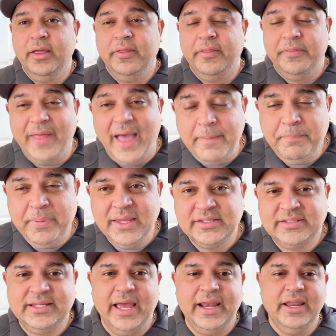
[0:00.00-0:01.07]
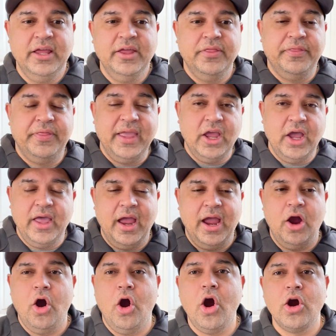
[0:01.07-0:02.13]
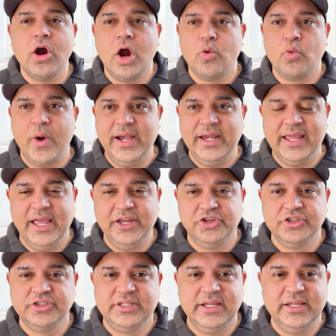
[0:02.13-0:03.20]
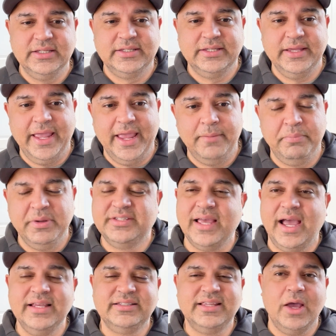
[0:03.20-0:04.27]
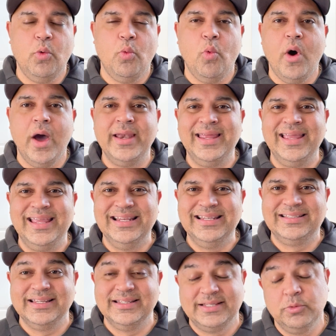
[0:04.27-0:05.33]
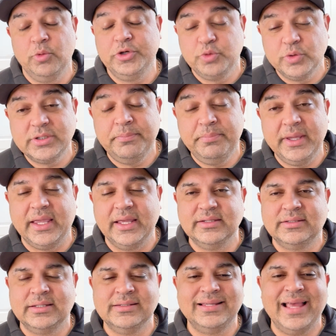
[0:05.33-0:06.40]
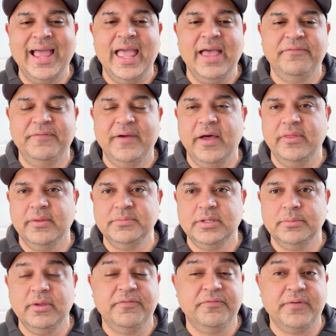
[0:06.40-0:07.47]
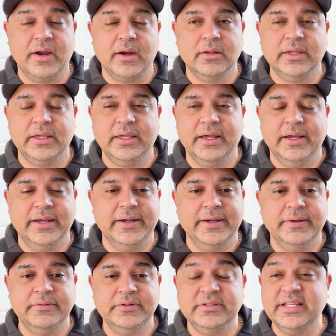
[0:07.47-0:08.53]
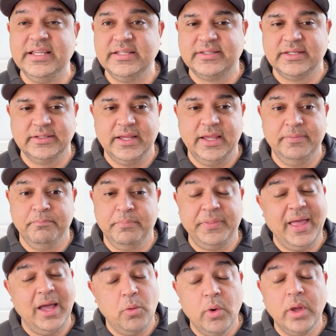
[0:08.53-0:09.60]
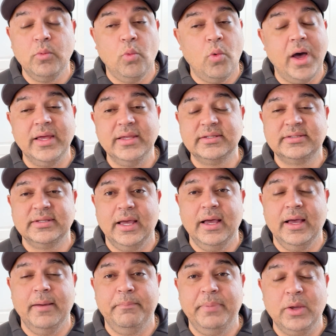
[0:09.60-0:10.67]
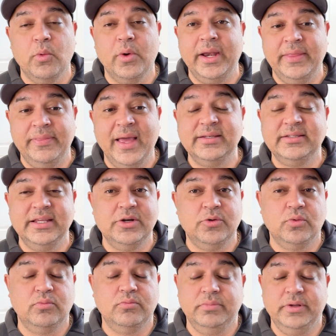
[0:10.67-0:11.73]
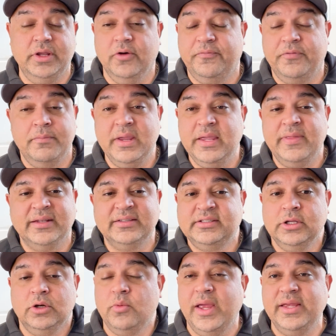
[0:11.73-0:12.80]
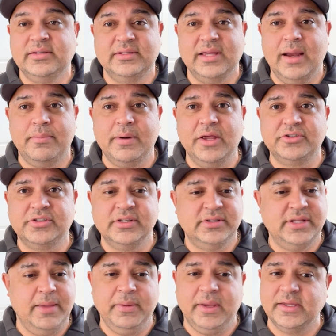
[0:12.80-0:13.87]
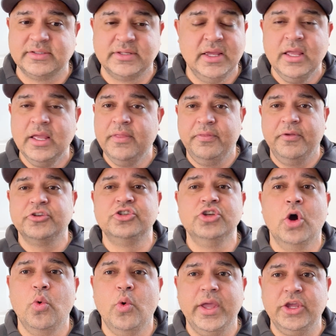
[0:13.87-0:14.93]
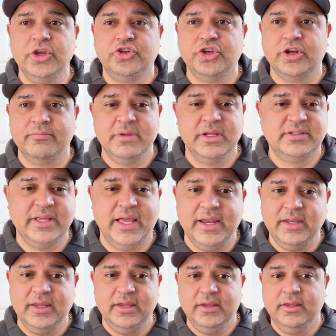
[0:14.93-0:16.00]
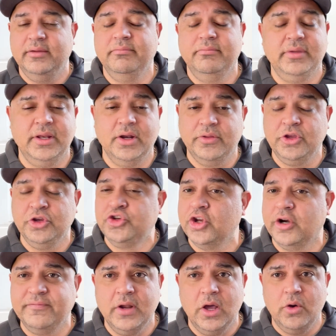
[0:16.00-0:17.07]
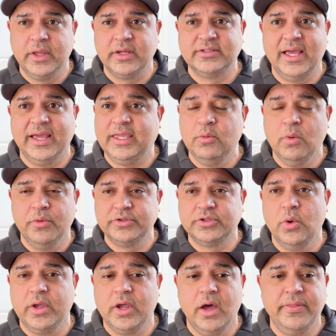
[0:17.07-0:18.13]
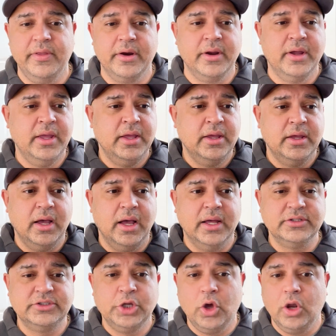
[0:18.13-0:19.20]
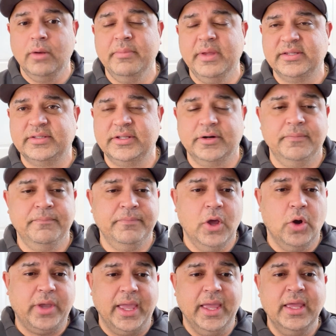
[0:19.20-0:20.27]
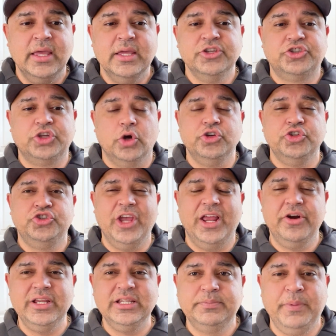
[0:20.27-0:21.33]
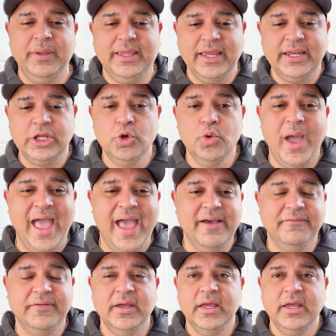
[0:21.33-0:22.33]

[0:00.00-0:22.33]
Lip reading: that being said, they are rating agencies, and besides that one instance, which was a big instance, I have found them to be fairly decent. But that one was a big one, and that did, for me, that still raises eyebrows to this day, because there's no way you should have missed that. You should have known exactly what was going on there. Total miss there. Okay, so generally speaking, you have